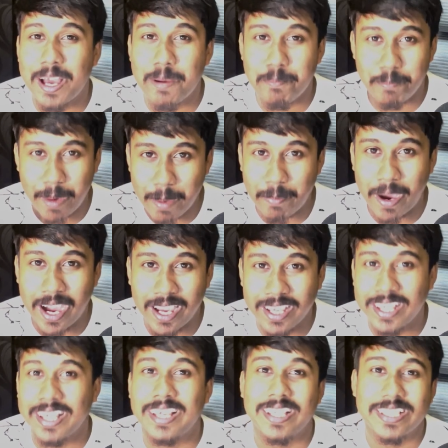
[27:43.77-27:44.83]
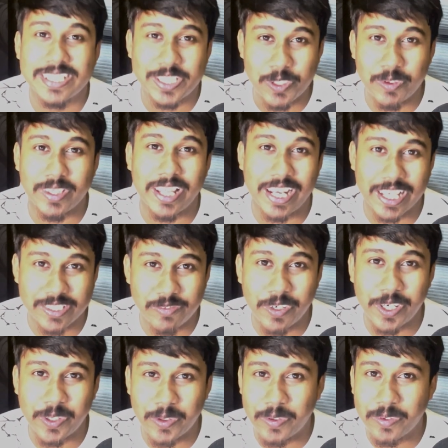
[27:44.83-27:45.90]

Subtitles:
Bye bye. See you in the next video.